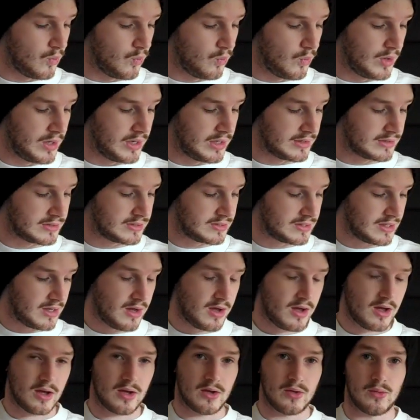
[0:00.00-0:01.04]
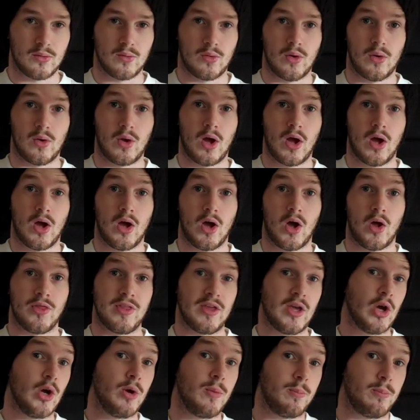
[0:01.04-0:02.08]
we're going to start on
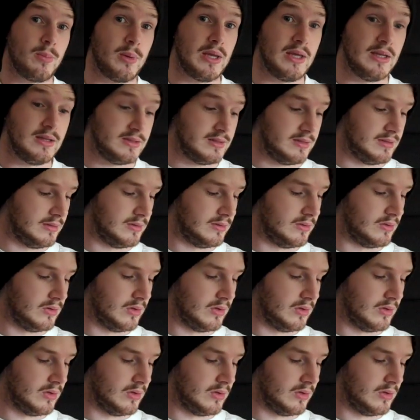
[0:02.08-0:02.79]
the upbeat